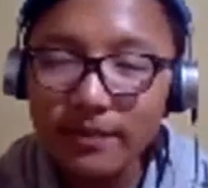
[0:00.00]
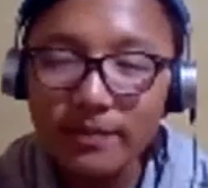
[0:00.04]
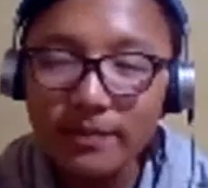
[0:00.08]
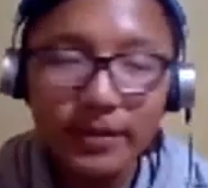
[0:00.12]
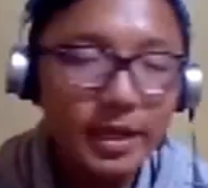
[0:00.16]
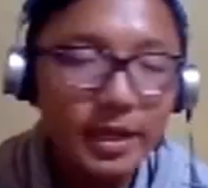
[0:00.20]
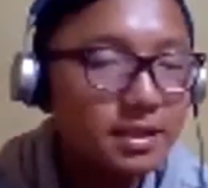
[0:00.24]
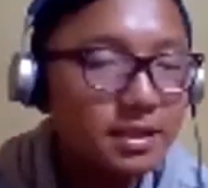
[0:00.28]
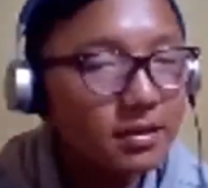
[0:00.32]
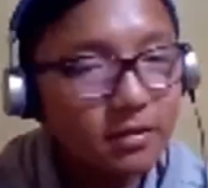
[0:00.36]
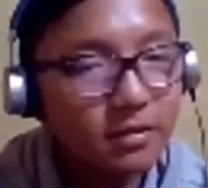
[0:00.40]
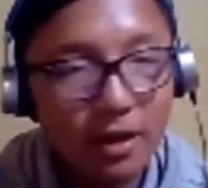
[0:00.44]

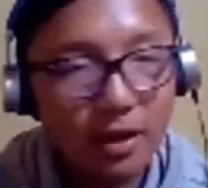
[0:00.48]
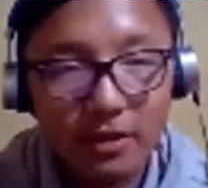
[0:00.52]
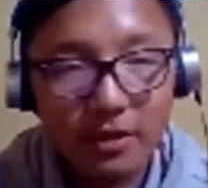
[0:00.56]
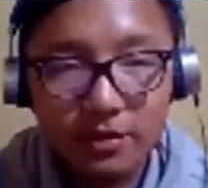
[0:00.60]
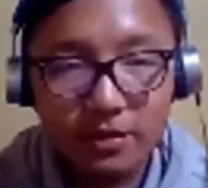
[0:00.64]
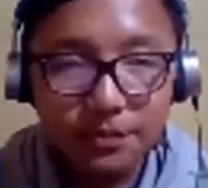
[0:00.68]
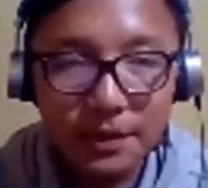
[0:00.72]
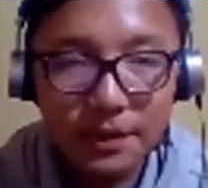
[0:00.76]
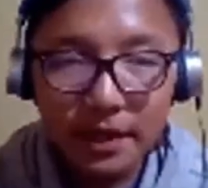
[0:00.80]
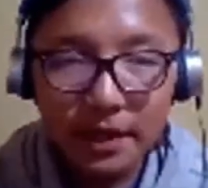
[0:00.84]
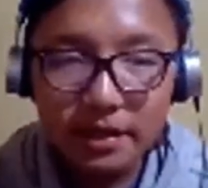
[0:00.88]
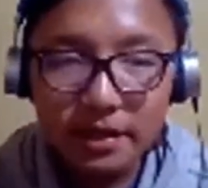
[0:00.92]
played around
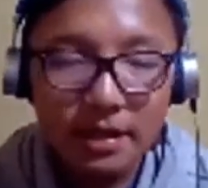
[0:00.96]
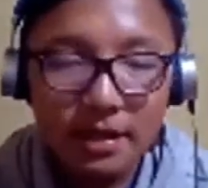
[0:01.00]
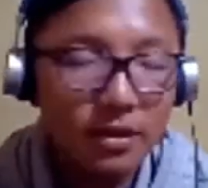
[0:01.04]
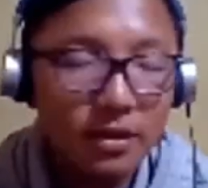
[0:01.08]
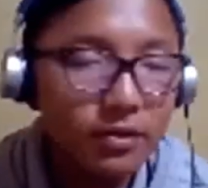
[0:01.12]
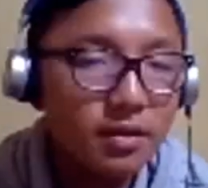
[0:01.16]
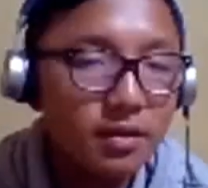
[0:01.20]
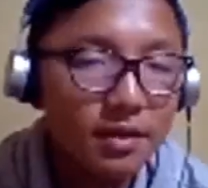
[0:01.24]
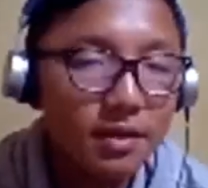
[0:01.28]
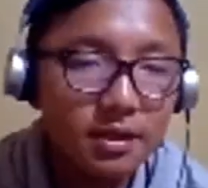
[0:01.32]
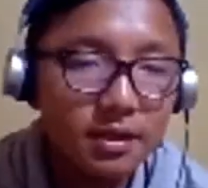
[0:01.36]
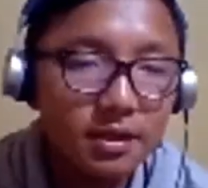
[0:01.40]
a bit, then
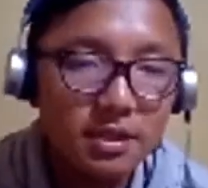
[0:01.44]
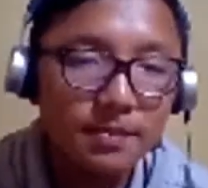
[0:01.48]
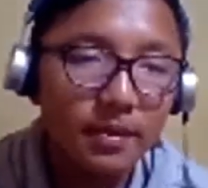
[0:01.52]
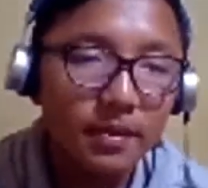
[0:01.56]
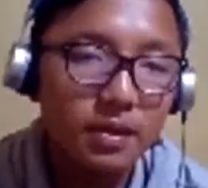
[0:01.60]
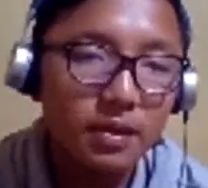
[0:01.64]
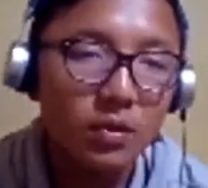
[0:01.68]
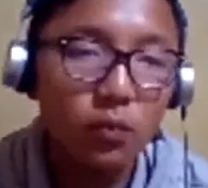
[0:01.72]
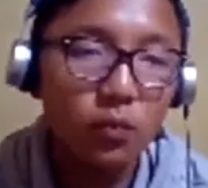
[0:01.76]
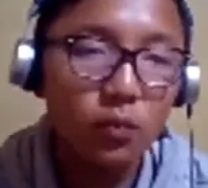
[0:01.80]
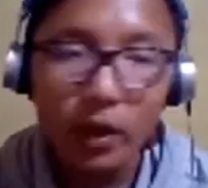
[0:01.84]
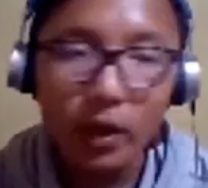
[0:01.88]
we learned
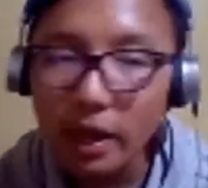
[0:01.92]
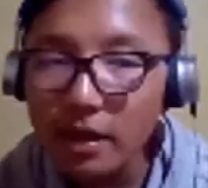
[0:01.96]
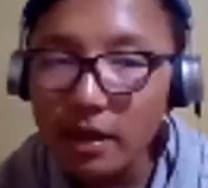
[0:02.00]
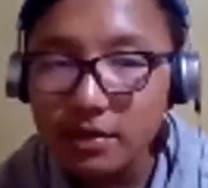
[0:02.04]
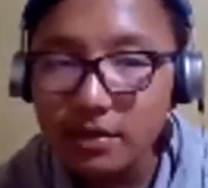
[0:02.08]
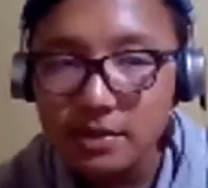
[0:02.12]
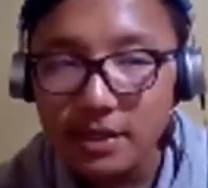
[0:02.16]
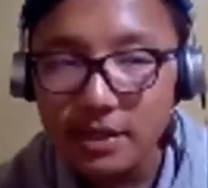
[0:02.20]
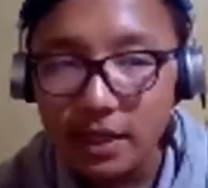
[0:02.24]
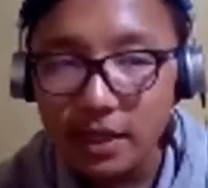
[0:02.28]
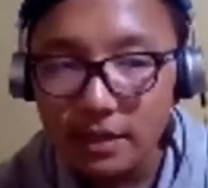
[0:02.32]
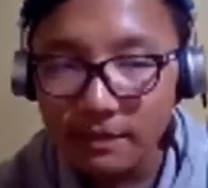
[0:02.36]
about the
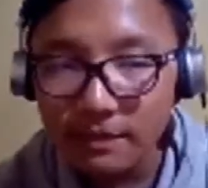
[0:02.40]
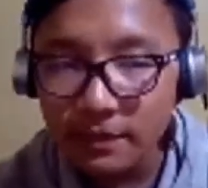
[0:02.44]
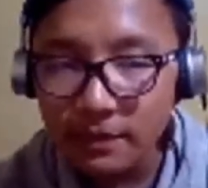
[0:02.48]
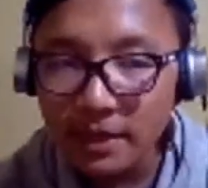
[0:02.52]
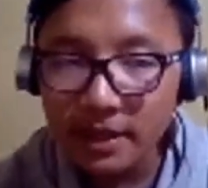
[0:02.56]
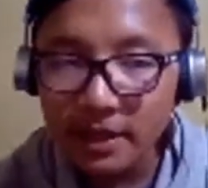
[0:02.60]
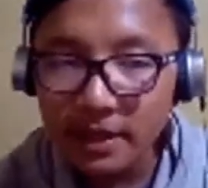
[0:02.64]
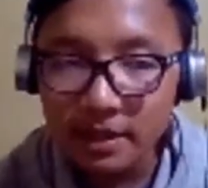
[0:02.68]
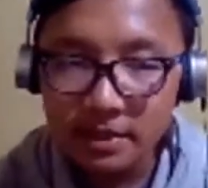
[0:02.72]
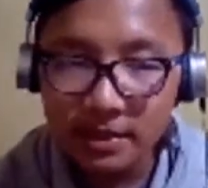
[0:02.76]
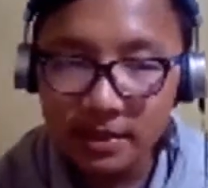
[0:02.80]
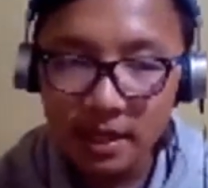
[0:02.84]
while
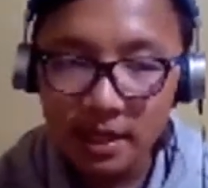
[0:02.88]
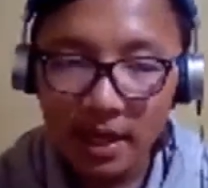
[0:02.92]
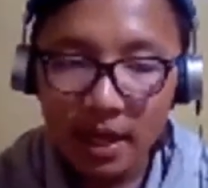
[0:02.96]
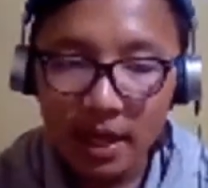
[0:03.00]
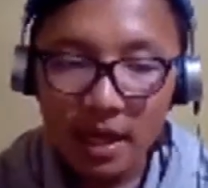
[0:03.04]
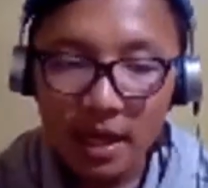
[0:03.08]
statement.